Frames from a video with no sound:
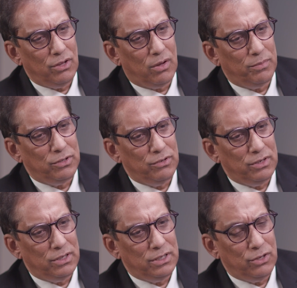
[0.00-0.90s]
the
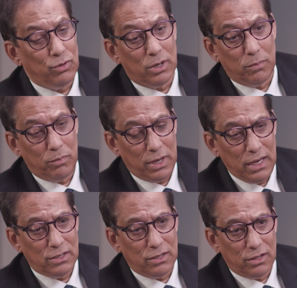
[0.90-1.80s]
opportunity to
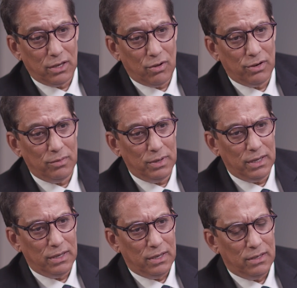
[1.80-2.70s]
compete in the economy.
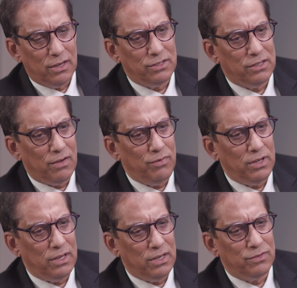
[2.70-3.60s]
Now, South
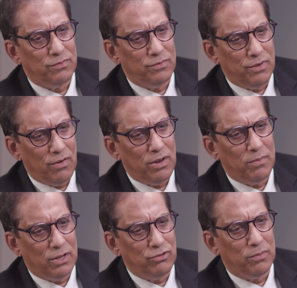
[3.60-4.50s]
Africa is very
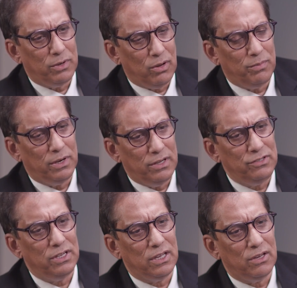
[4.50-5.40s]
much a
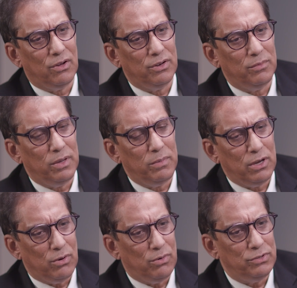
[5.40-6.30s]
monopolistic economy
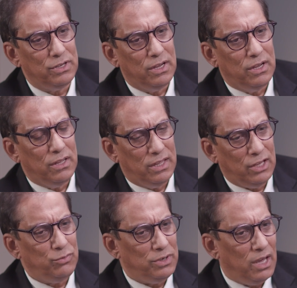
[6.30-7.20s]
because
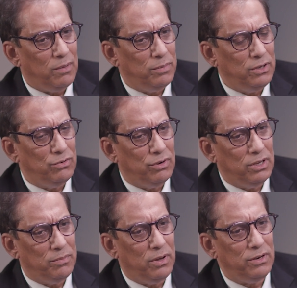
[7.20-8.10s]
that's what happened during
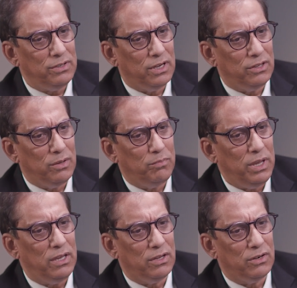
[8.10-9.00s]
apartheid. The
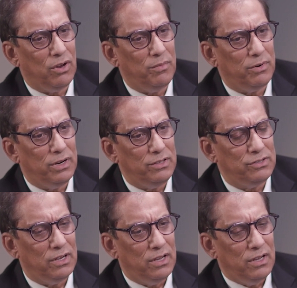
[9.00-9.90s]
big conglomerates,
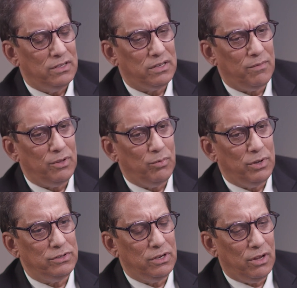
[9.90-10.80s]
some of the
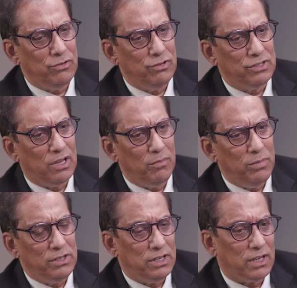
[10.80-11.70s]
world's largest
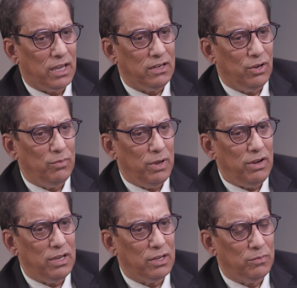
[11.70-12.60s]
companies like
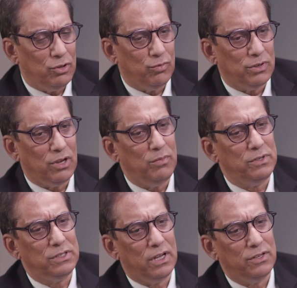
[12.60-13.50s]
Anglo-American, which were
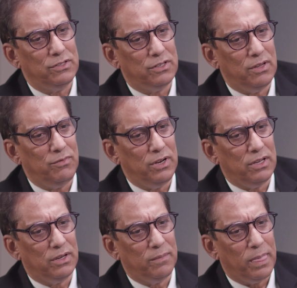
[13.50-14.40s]
domiciled in South
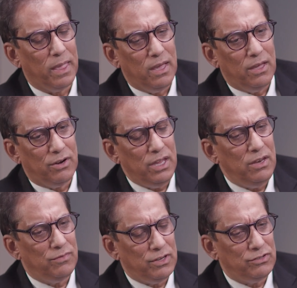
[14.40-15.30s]
Africa,
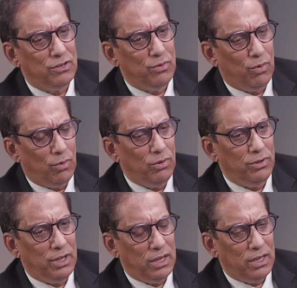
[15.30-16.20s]
reinvested all
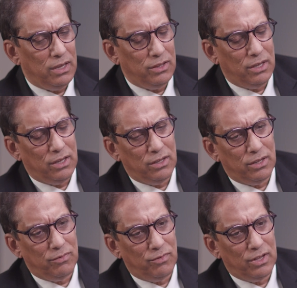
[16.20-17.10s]

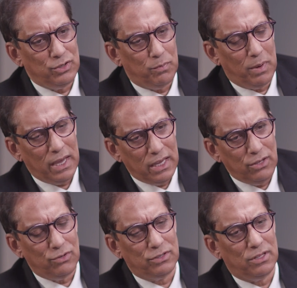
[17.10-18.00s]
their funds back
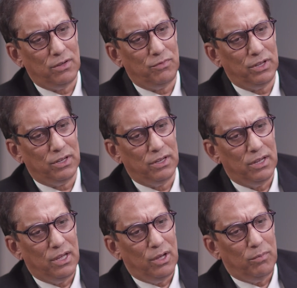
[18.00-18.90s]
into South Africa
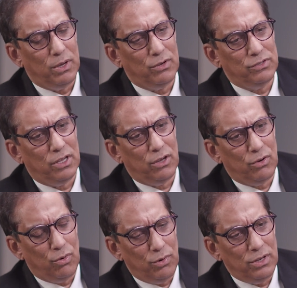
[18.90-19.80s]
because they
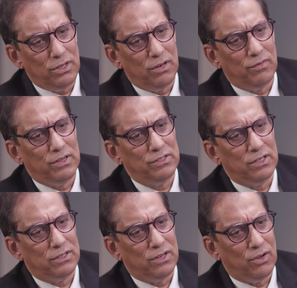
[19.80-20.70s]
couldn't invest
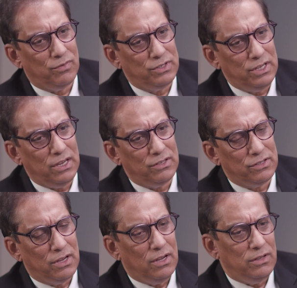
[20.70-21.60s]
it overseas.
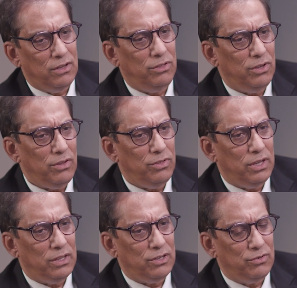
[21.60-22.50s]
The third
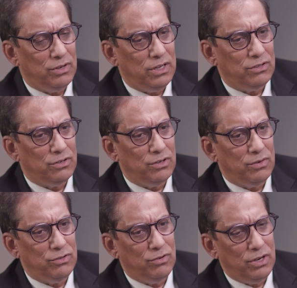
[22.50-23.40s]
thing that you need to do
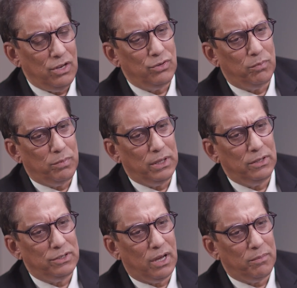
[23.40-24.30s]
is you need to
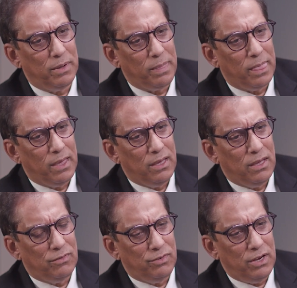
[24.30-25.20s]
build up
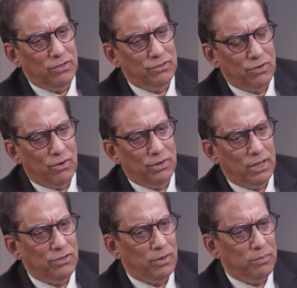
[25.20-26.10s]
a very strong
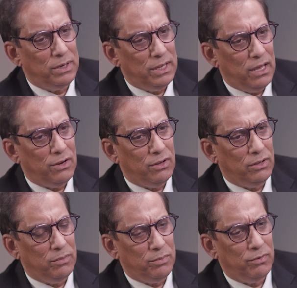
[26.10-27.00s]

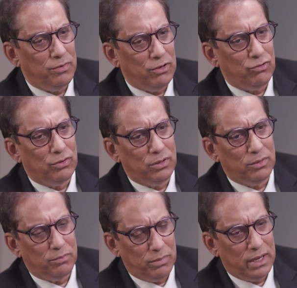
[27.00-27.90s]
entrepreneurial and
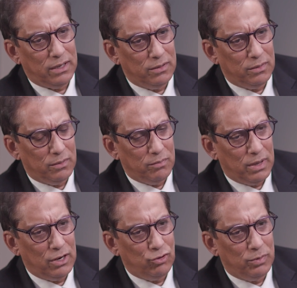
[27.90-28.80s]
professional black
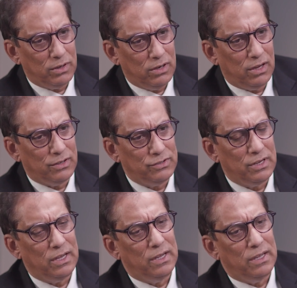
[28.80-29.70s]
management class.
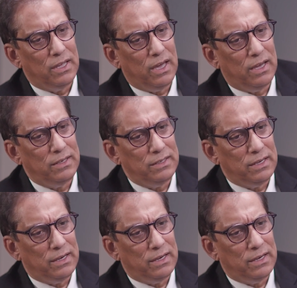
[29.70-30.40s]
And